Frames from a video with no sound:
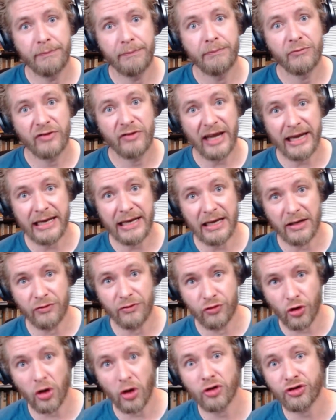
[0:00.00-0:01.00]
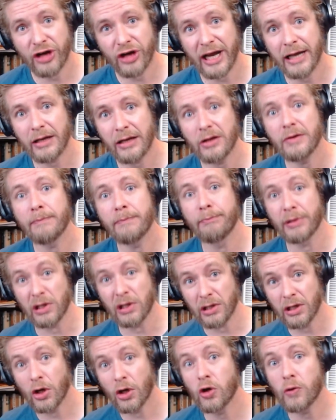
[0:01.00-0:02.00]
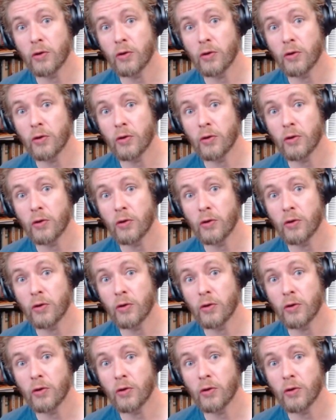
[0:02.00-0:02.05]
taking Josh Allen below